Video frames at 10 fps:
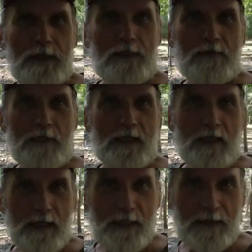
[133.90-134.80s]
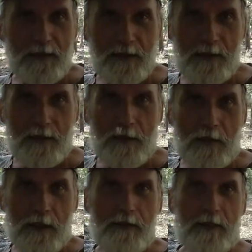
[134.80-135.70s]
is released
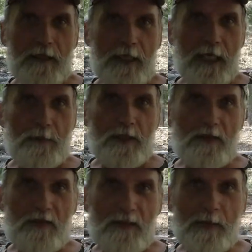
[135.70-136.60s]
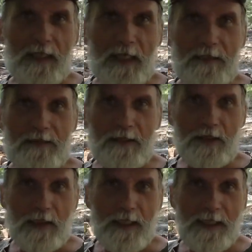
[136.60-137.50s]
into the atmosphere because the
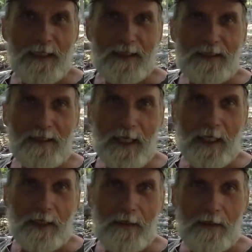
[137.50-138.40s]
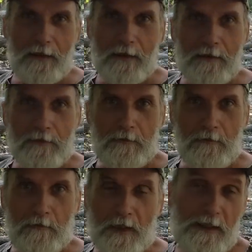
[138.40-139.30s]
tree is dead.
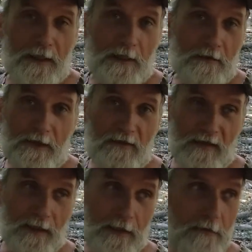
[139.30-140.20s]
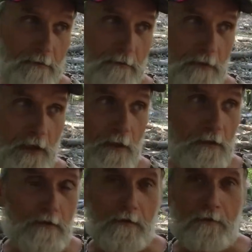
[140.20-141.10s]
At least that's what they figured, you know?